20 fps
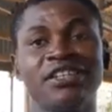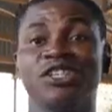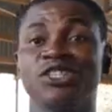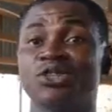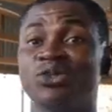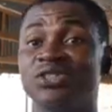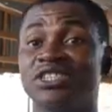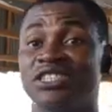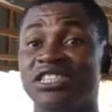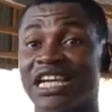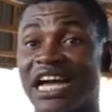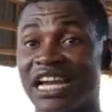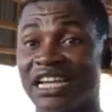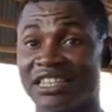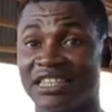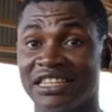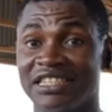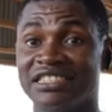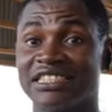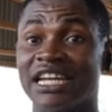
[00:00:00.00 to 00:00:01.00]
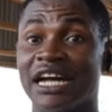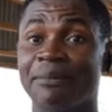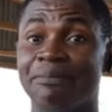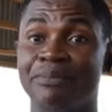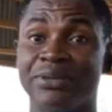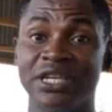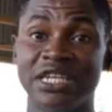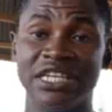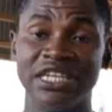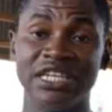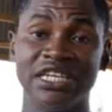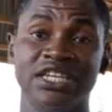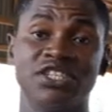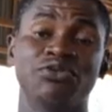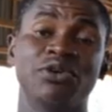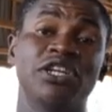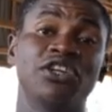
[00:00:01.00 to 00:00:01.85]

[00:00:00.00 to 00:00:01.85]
So these are the things that pig eat